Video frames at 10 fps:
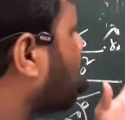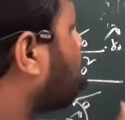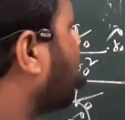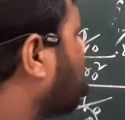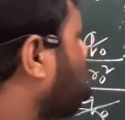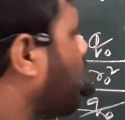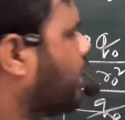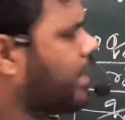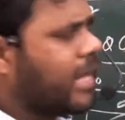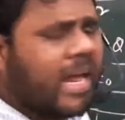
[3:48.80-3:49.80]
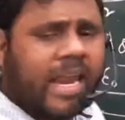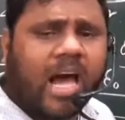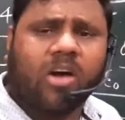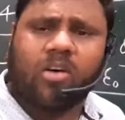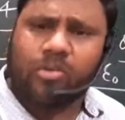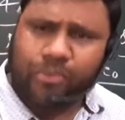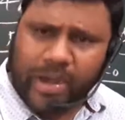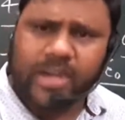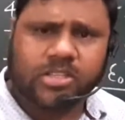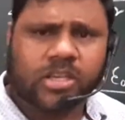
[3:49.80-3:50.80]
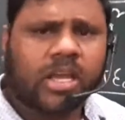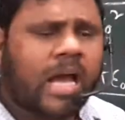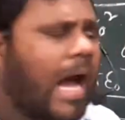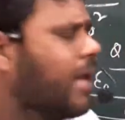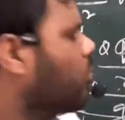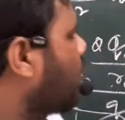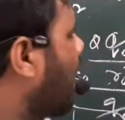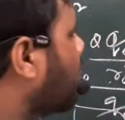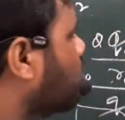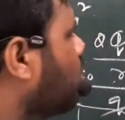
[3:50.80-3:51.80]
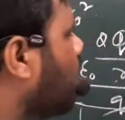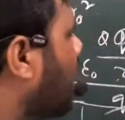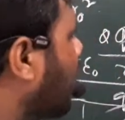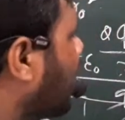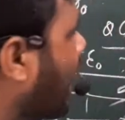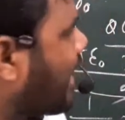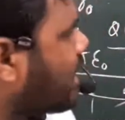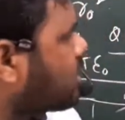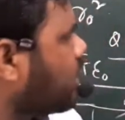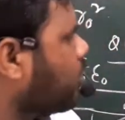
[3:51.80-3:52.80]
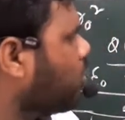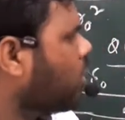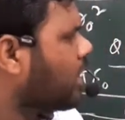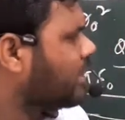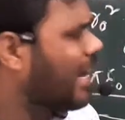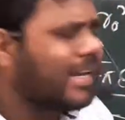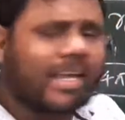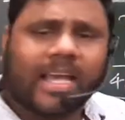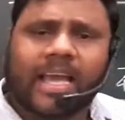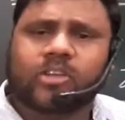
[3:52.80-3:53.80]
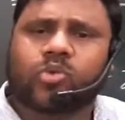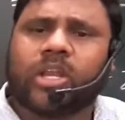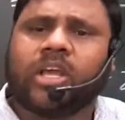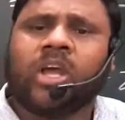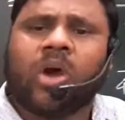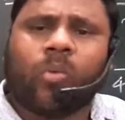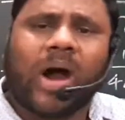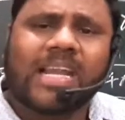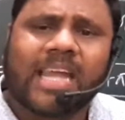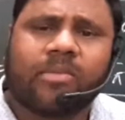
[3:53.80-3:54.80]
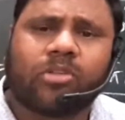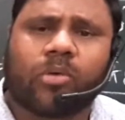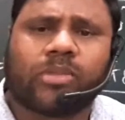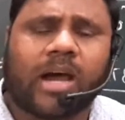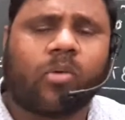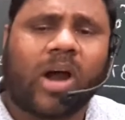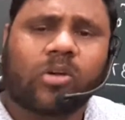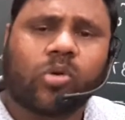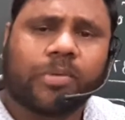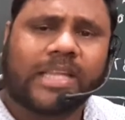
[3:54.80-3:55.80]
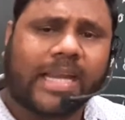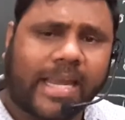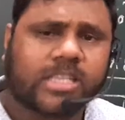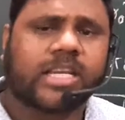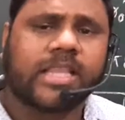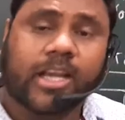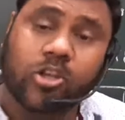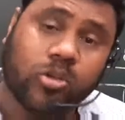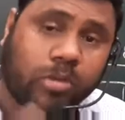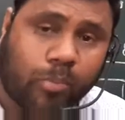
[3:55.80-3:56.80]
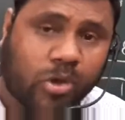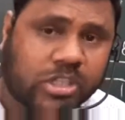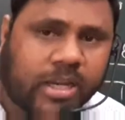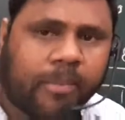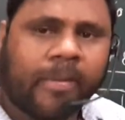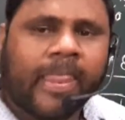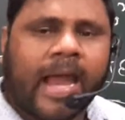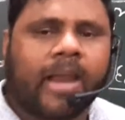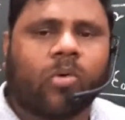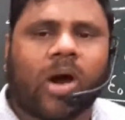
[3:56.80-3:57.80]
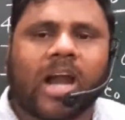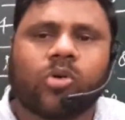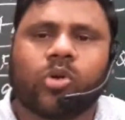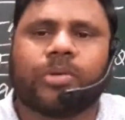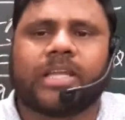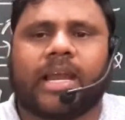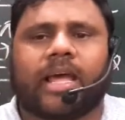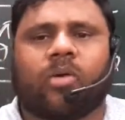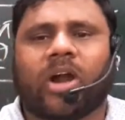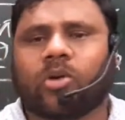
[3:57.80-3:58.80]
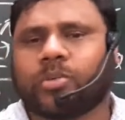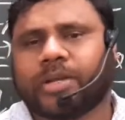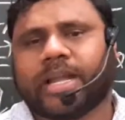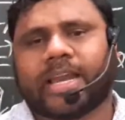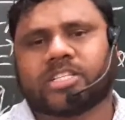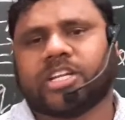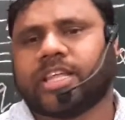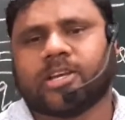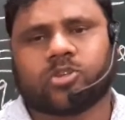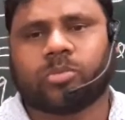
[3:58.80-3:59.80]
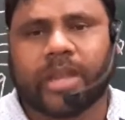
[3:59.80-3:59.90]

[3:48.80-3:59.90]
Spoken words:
the vector quantity. Now friends, I would like to attention you that actually what would be the direction in the case of the positive, and what would be the direction in the case of